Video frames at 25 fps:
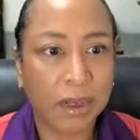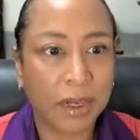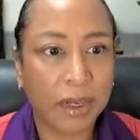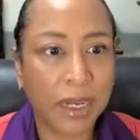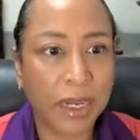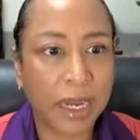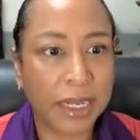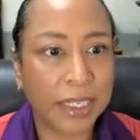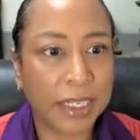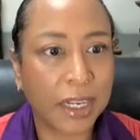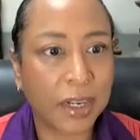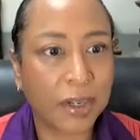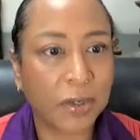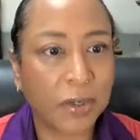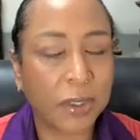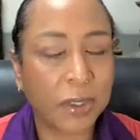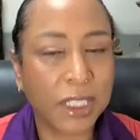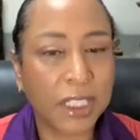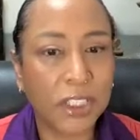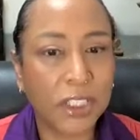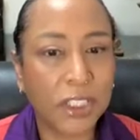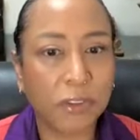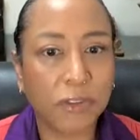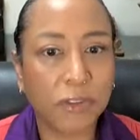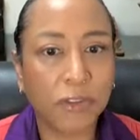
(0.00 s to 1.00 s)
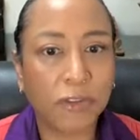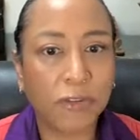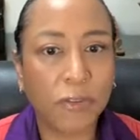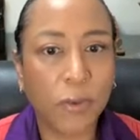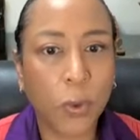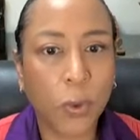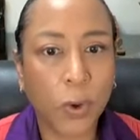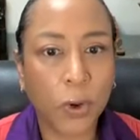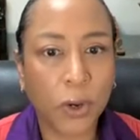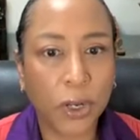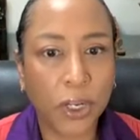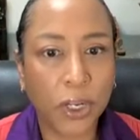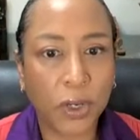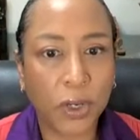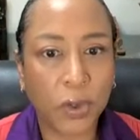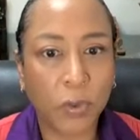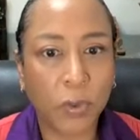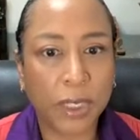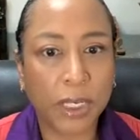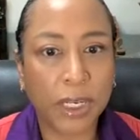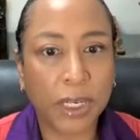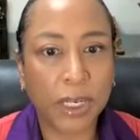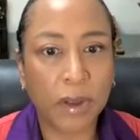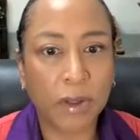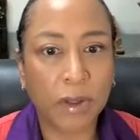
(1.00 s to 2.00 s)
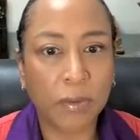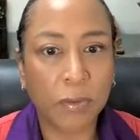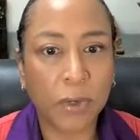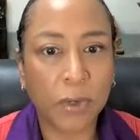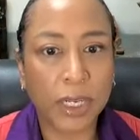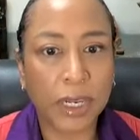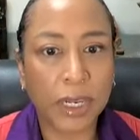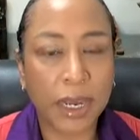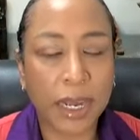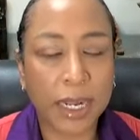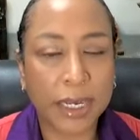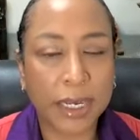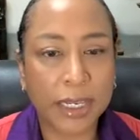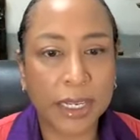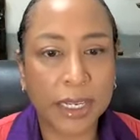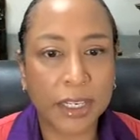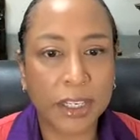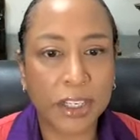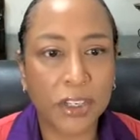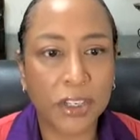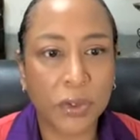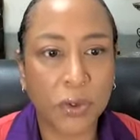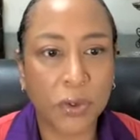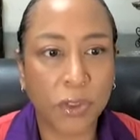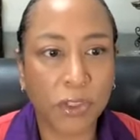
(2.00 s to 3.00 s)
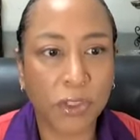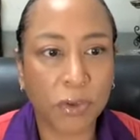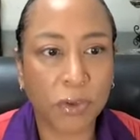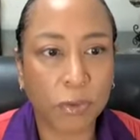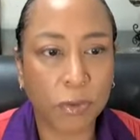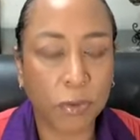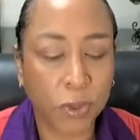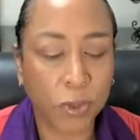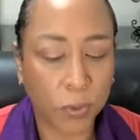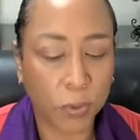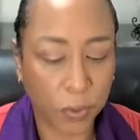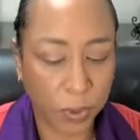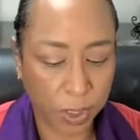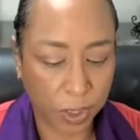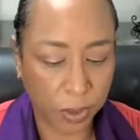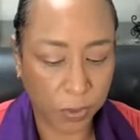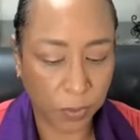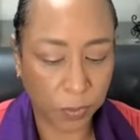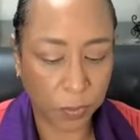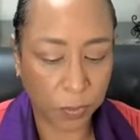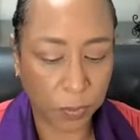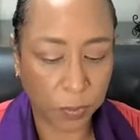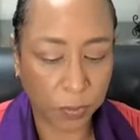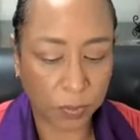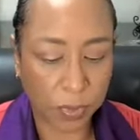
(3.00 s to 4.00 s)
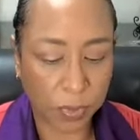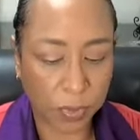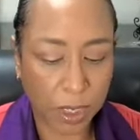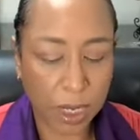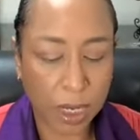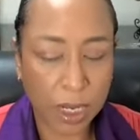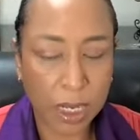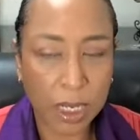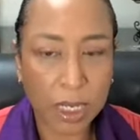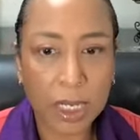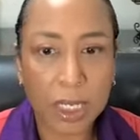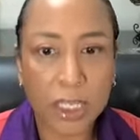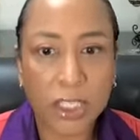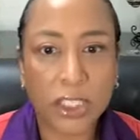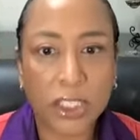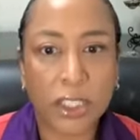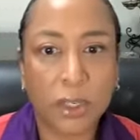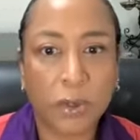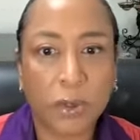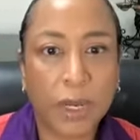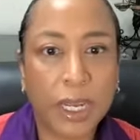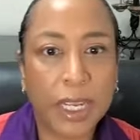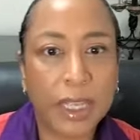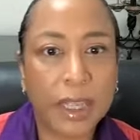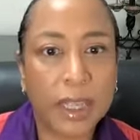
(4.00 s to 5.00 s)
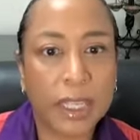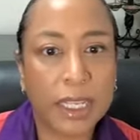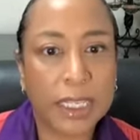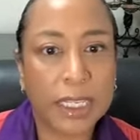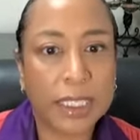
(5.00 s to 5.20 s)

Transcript: God can only do for you what, uh, what God can do through you so in